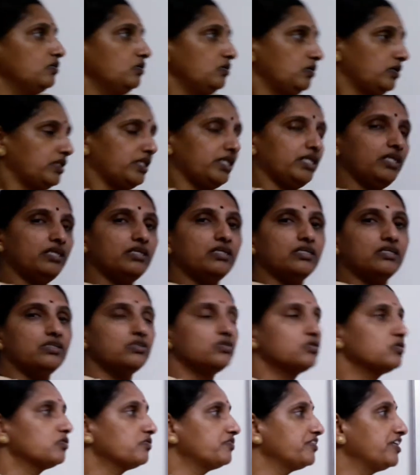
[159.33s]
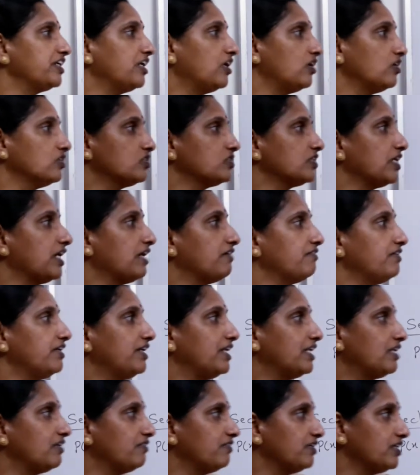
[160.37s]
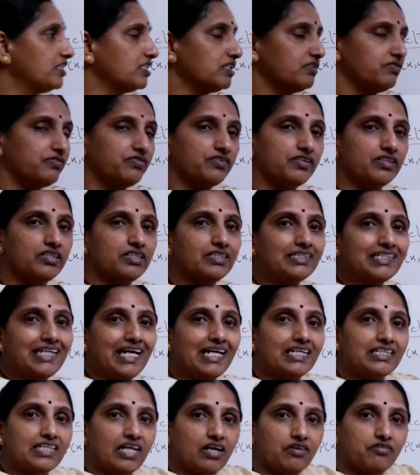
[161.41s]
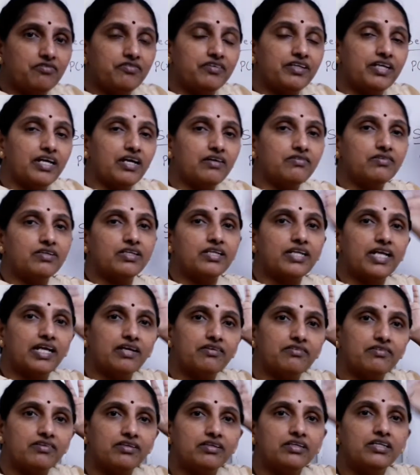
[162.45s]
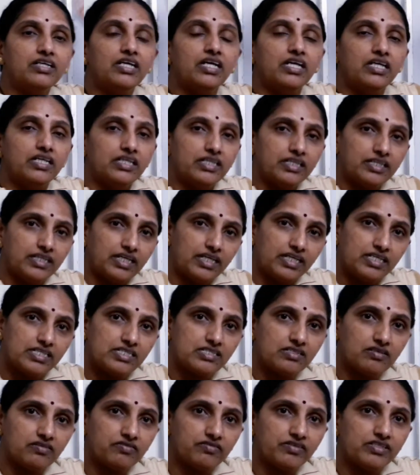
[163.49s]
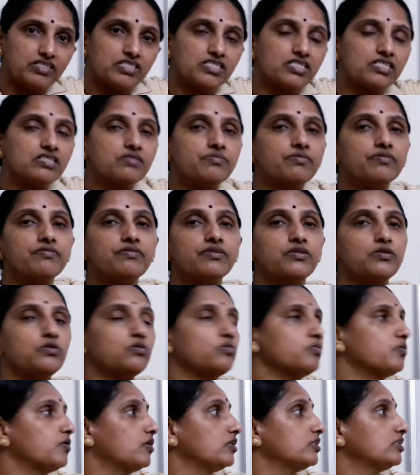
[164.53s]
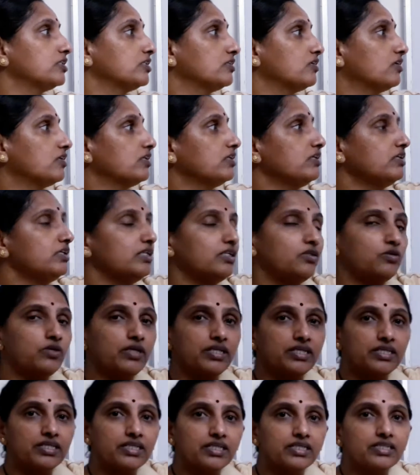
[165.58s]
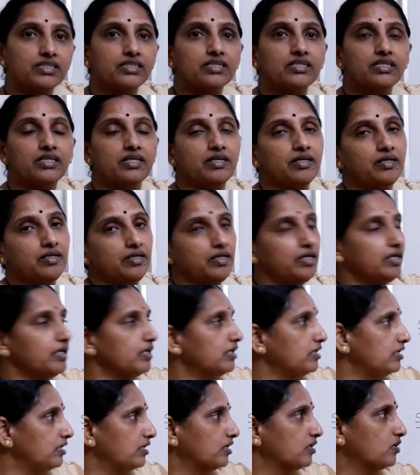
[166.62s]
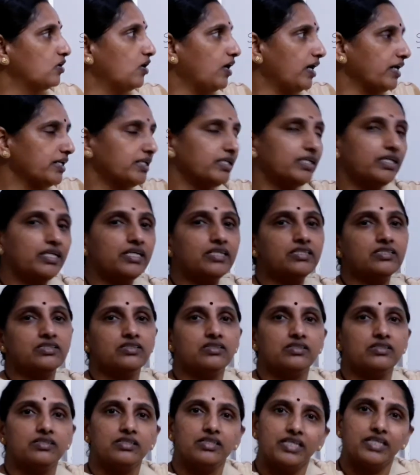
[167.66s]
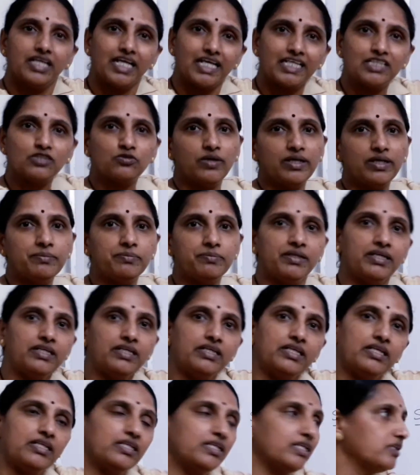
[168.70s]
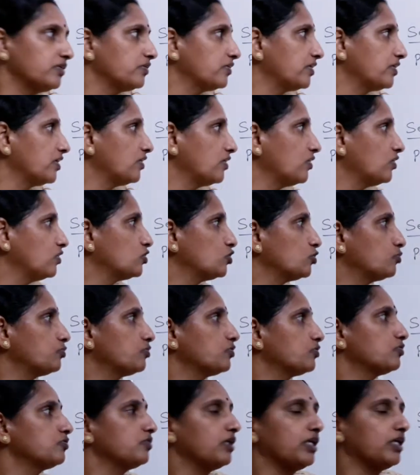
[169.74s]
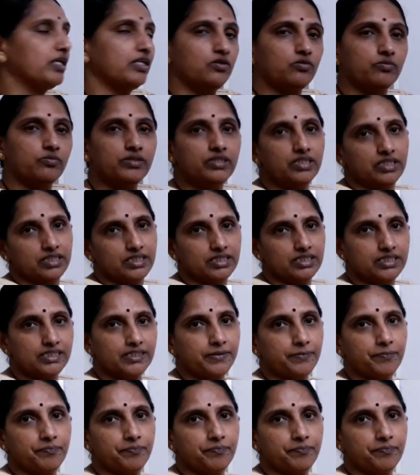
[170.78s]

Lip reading: Okay, so we also have a derivation for this, and how we have derived in case of distance between 2 points and all that. You can take the coordinates on the xy plane and then you can also prove that to be this.